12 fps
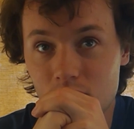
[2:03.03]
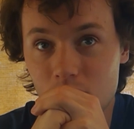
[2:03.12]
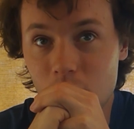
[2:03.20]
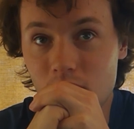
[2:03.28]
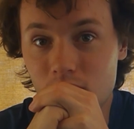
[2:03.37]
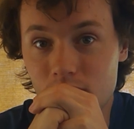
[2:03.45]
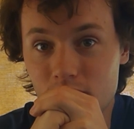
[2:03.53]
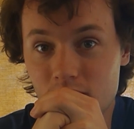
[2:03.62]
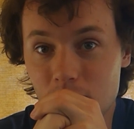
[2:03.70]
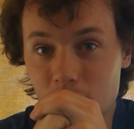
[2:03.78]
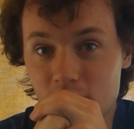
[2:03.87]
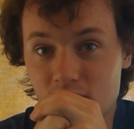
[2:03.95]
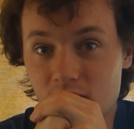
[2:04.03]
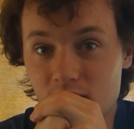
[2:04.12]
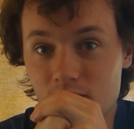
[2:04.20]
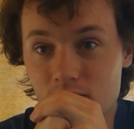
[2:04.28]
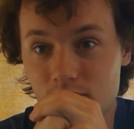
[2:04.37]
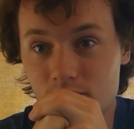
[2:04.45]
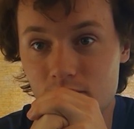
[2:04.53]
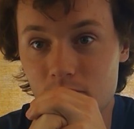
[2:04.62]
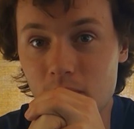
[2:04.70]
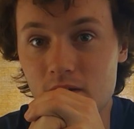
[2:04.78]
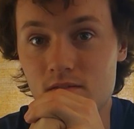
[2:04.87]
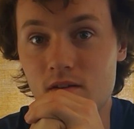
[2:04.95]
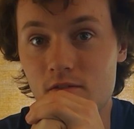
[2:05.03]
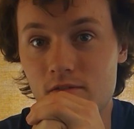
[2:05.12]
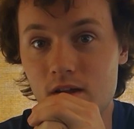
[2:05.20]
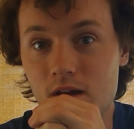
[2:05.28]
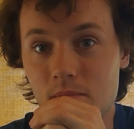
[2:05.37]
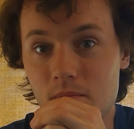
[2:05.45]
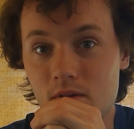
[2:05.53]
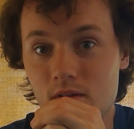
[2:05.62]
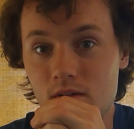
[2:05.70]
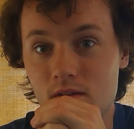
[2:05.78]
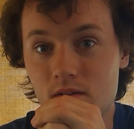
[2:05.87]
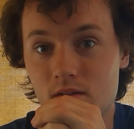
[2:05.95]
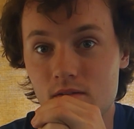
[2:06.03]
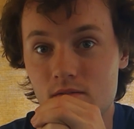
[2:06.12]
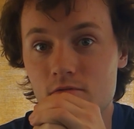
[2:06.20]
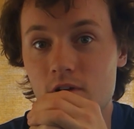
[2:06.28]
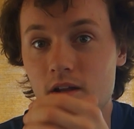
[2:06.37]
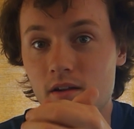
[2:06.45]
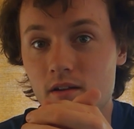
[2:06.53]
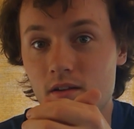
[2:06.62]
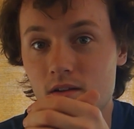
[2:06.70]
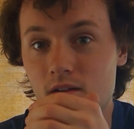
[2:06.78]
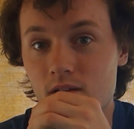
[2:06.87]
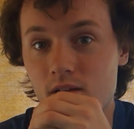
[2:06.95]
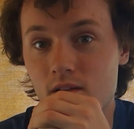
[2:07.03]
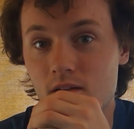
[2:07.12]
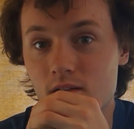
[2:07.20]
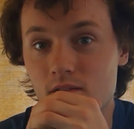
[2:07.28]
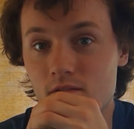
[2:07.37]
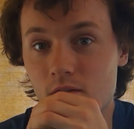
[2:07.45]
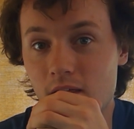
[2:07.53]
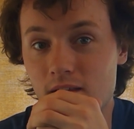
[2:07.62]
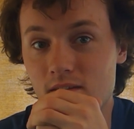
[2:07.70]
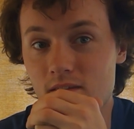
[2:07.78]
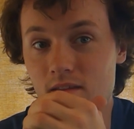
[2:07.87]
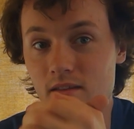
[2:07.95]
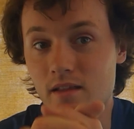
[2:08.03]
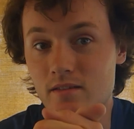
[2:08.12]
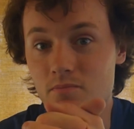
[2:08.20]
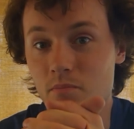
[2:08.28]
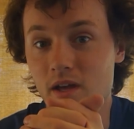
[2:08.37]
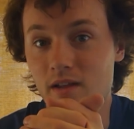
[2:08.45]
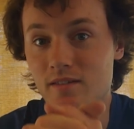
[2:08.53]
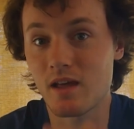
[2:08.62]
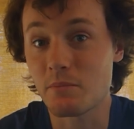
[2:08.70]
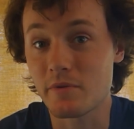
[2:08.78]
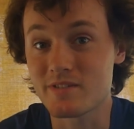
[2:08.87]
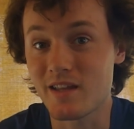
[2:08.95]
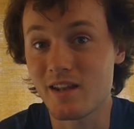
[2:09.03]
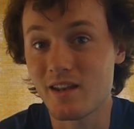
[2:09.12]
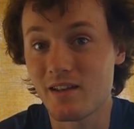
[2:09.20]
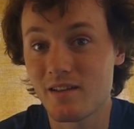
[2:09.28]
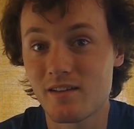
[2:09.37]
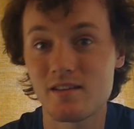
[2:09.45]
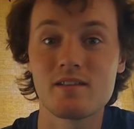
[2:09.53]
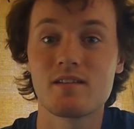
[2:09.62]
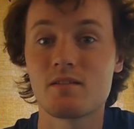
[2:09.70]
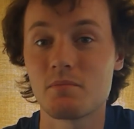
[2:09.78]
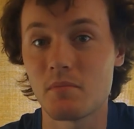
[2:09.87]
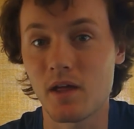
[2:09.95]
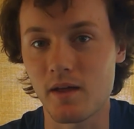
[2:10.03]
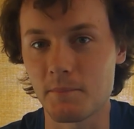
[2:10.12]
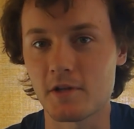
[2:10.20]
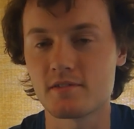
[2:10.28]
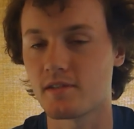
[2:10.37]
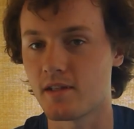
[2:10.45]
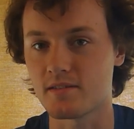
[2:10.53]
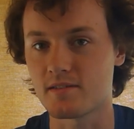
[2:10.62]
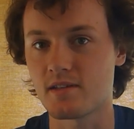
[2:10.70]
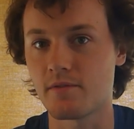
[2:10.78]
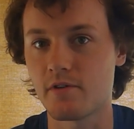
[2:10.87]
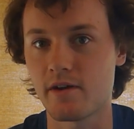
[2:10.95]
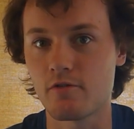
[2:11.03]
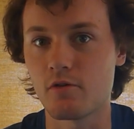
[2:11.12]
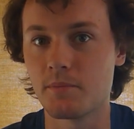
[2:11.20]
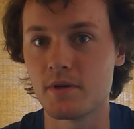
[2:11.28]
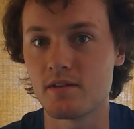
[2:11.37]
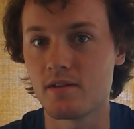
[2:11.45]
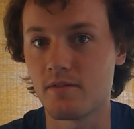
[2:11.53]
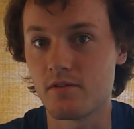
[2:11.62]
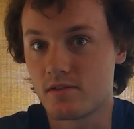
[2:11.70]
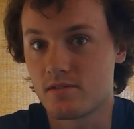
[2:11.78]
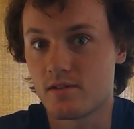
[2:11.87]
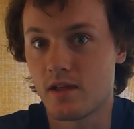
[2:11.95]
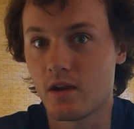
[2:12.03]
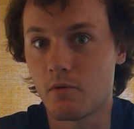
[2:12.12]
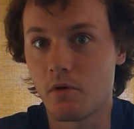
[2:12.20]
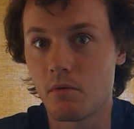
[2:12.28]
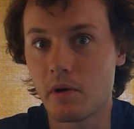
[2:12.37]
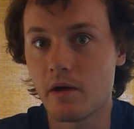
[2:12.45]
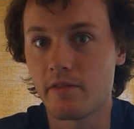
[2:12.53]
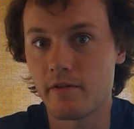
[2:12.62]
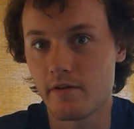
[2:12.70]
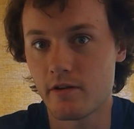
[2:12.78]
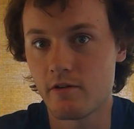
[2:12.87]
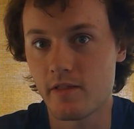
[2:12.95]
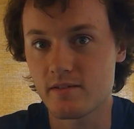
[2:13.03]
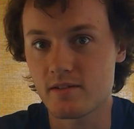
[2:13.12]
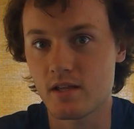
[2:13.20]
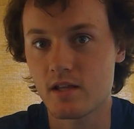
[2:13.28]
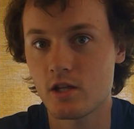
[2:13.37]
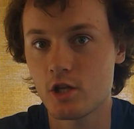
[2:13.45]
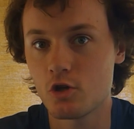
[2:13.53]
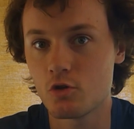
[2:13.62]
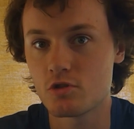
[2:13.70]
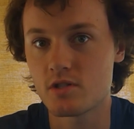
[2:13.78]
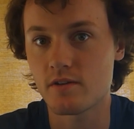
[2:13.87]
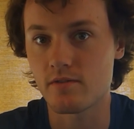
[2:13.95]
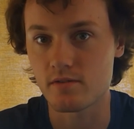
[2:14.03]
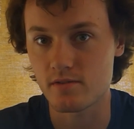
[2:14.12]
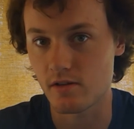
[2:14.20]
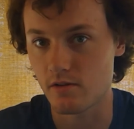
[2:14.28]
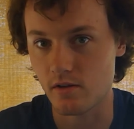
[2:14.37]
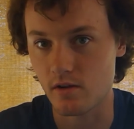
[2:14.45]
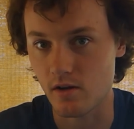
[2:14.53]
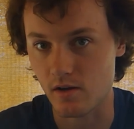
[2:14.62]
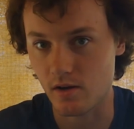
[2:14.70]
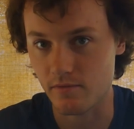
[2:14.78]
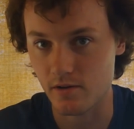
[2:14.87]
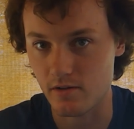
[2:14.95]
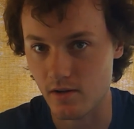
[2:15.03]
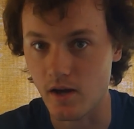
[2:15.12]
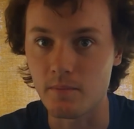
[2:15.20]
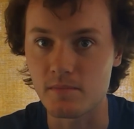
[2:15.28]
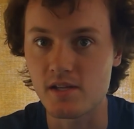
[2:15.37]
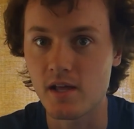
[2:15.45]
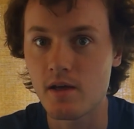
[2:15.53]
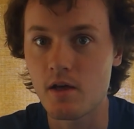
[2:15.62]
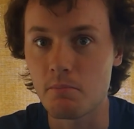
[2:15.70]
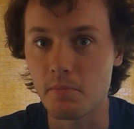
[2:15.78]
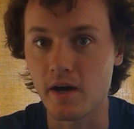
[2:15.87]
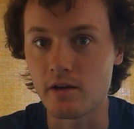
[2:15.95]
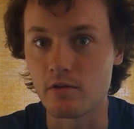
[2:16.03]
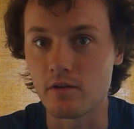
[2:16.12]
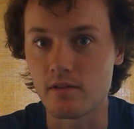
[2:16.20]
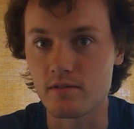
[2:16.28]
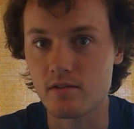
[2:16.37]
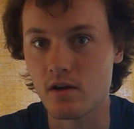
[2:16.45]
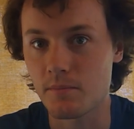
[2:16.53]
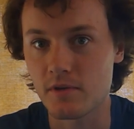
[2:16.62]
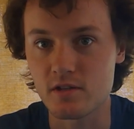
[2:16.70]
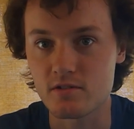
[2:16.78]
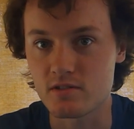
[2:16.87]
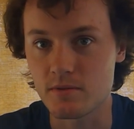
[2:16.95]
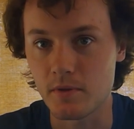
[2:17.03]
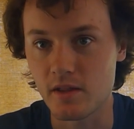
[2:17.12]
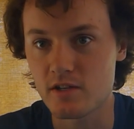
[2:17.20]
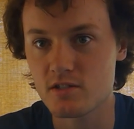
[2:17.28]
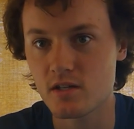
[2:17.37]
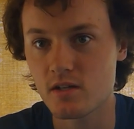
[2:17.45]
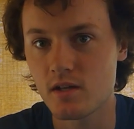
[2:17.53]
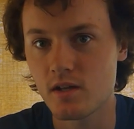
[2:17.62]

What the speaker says: well over 10% of my solve time, right? So that's big. 10%. I'm not saying that's the same for everyone, but if it's anywhere around there, that's a huge difference that you can knock off your times by doing this competition simulation.